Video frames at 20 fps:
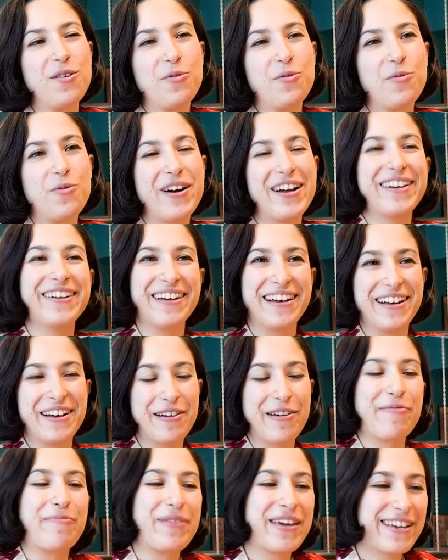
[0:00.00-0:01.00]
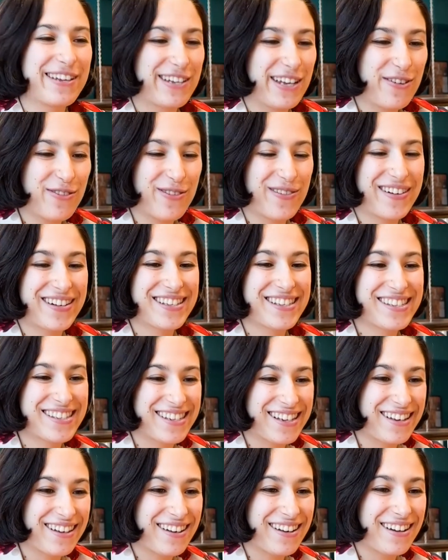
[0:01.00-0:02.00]
One big difference
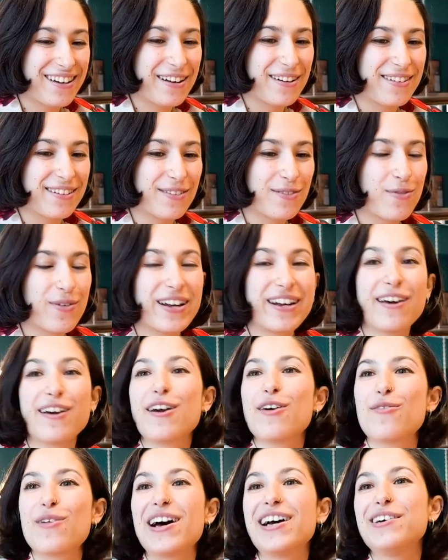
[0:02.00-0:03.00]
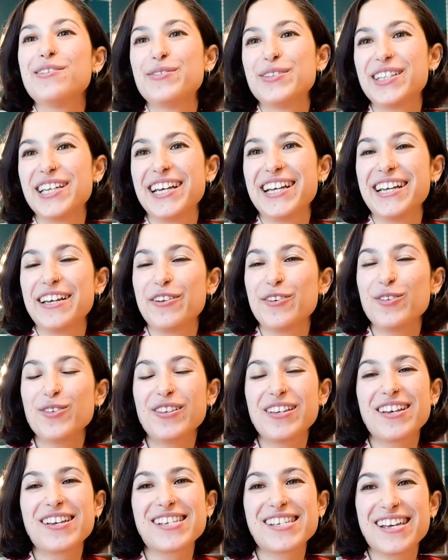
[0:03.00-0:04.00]
when I arrived and I
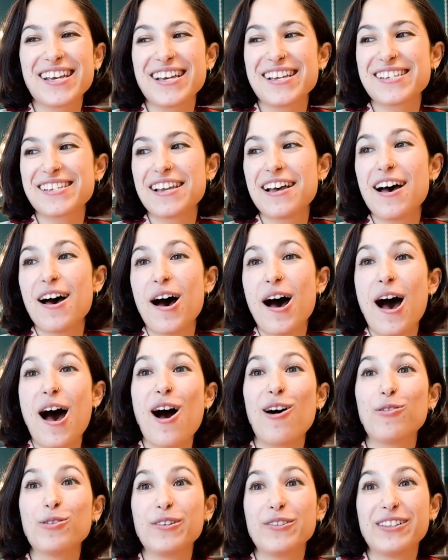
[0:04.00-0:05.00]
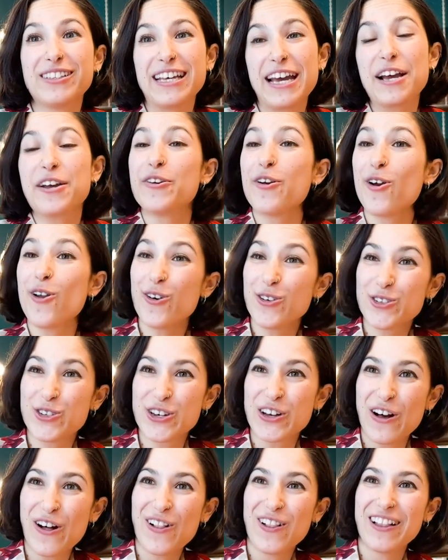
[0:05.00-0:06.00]
noticed is our
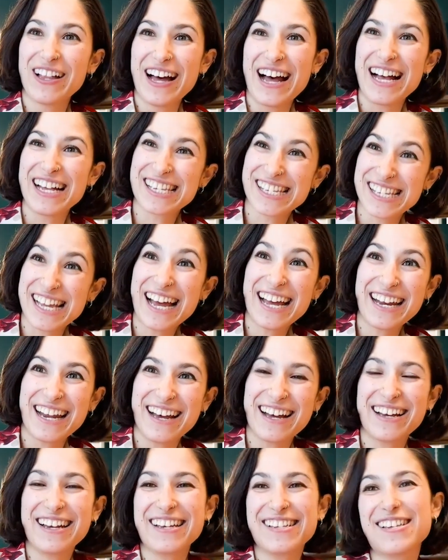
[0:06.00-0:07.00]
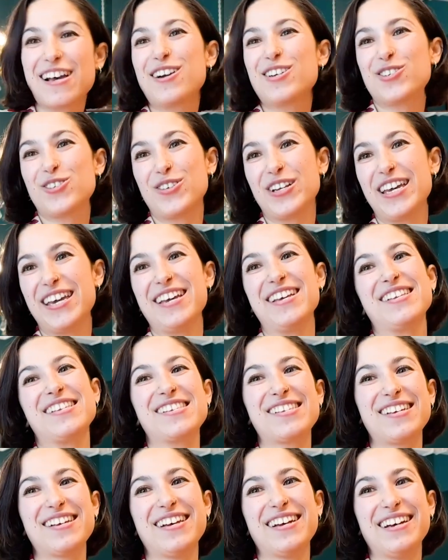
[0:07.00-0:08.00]
technological Astana is actually is.
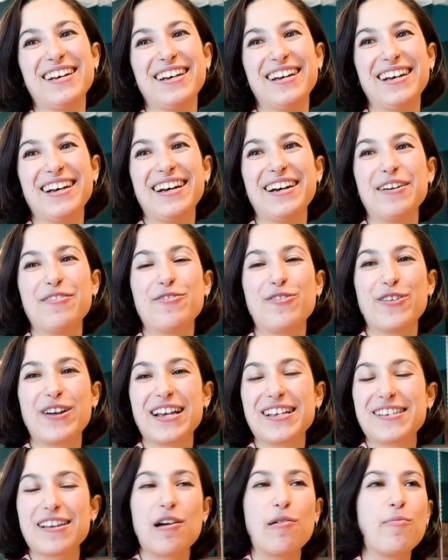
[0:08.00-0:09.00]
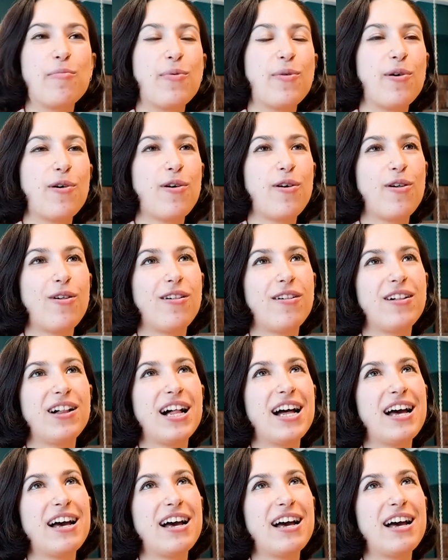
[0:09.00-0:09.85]
For example,